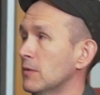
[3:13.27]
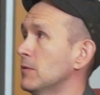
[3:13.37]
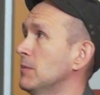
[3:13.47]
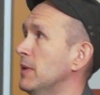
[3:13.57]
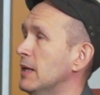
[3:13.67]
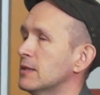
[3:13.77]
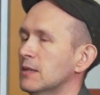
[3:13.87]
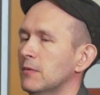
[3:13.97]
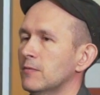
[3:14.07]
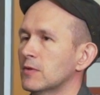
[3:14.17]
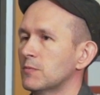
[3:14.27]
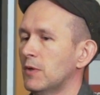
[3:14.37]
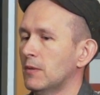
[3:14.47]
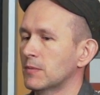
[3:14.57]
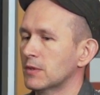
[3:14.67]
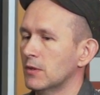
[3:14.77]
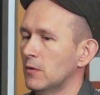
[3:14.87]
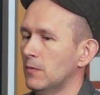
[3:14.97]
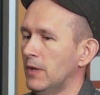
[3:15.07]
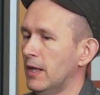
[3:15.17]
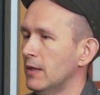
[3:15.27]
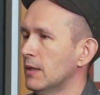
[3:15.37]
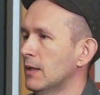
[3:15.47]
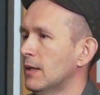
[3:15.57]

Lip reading: can we make some of those problems go away?